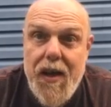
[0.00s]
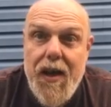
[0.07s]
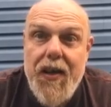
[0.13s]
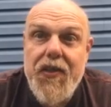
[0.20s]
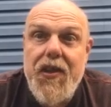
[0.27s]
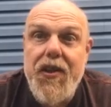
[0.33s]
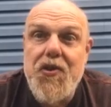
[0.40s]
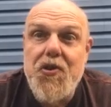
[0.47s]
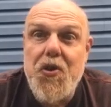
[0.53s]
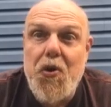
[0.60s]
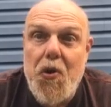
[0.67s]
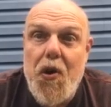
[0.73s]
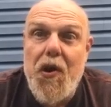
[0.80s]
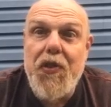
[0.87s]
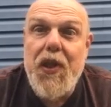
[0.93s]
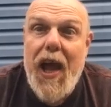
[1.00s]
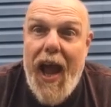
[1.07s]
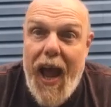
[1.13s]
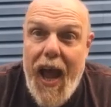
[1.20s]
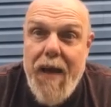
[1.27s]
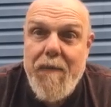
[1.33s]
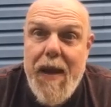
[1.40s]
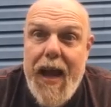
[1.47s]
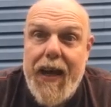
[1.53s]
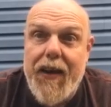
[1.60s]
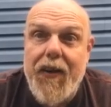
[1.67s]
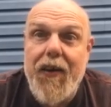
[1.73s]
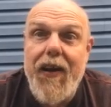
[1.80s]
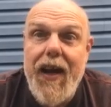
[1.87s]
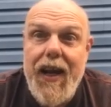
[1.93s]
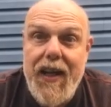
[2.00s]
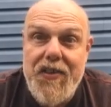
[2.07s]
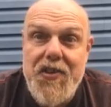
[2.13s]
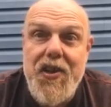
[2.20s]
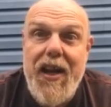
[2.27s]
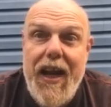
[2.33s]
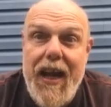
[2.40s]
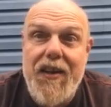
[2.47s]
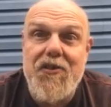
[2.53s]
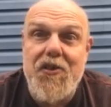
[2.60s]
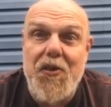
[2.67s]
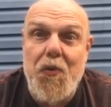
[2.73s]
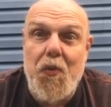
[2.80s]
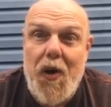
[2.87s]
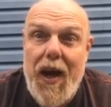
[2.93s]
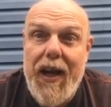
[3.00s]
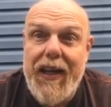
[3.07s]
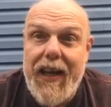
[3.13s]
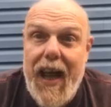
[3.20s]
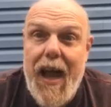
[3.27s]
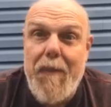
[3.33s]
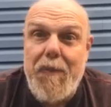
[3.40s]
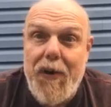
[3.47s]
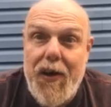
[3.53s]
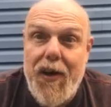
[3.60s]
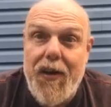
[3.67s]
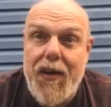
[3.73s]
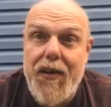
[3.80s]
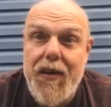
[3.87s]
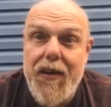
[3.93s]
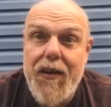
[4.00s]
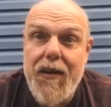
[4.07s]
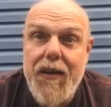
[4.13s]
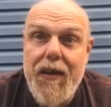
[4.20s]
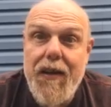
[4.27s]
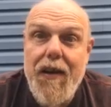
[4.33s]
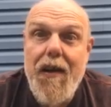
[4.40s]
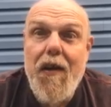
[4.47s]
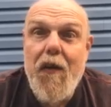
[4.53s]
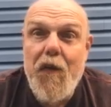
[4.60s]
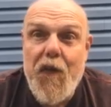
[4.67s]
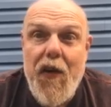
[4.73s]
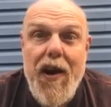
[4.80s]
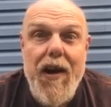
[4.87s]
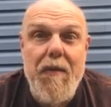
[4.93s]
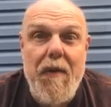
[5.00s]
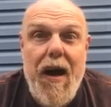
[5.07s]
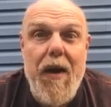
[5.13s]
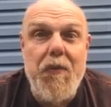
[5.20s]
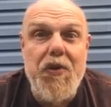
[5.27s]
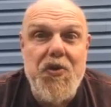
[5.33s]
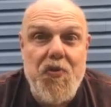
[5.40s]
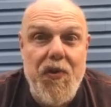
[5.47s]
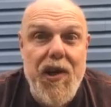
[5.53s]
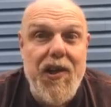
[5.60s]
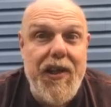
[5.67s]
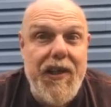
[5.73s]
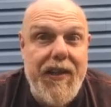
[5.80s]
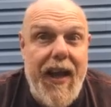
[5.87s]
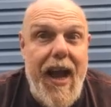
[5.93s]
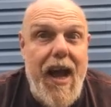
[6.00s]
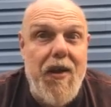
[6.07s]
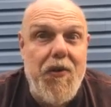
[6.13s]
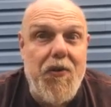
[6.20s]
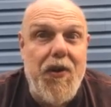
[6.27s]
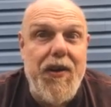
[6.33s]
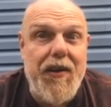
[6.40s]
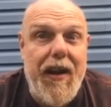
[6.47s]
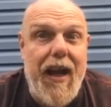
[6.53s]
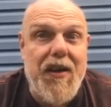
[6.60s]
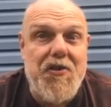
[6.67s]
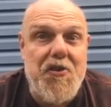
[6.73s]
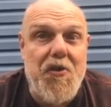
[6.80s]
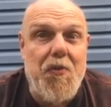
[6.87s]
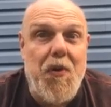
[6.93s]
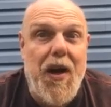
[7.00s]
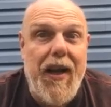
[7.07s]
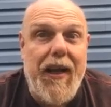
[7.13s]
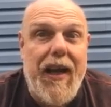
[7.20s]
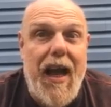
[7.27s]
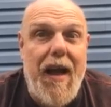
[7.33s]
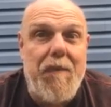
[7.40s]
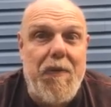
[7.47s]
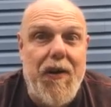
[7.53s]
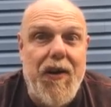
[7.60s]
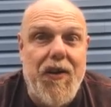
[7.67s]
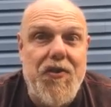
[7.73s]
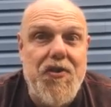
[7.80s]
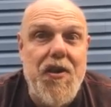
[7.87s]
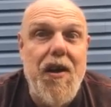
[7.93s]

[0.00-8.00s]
that's called the Haymaker. It's an extra wide gap hook. A friend of mine was really down on extra wide gap hooks,